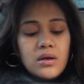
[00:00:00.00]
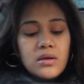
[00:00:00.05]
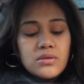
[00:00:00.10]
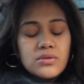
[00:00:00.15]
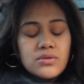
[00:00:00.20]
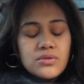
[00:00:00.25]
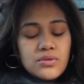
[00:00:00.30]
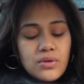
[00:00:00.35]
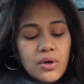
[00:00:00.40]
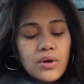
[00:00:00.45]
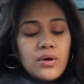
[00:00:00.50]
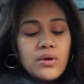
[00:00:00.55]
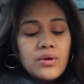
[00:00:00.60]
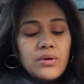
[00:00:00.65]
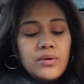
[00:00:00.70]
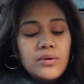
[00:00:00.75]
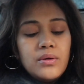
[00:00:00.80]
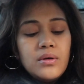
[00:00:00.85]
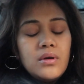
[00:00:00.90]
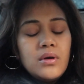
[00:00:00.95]
So
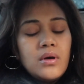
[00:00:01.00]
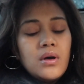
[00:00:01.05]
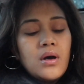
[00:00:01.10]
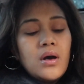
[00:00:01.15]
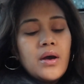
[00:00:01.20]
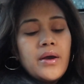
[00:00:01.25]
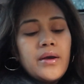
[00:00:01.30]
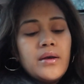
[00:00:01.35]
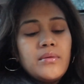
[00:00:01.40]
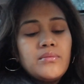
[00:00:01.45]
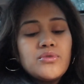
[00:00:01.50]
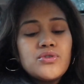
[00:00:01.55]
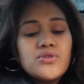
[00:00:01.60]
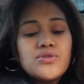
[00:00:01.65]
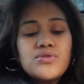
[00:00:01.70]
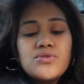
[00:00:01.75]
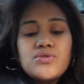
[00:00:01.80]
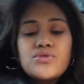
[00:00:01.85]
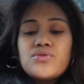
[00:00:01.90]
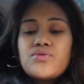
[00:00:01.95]
I am
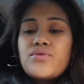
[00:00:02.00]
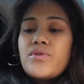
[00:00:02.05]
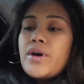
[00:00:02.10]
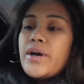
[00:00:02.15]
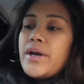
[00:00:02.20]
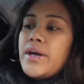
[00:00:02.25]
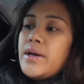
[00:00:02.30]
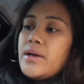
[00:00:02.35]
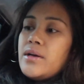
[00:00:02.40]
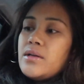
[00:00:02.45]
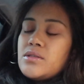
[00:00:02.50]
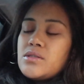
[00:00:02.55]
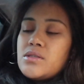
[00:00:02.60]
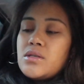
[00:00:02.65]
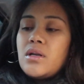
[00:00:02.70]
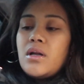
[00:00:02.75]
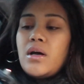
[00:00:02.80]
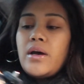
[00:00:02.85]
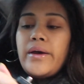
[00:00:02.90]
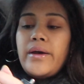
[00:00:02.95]
just trying
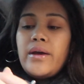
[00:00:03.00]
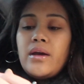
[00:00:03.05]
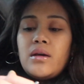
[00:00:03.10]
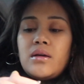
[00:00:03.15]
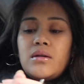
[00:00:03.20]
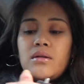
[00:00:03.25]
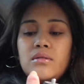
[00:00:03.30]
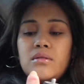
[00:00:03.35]
to, like,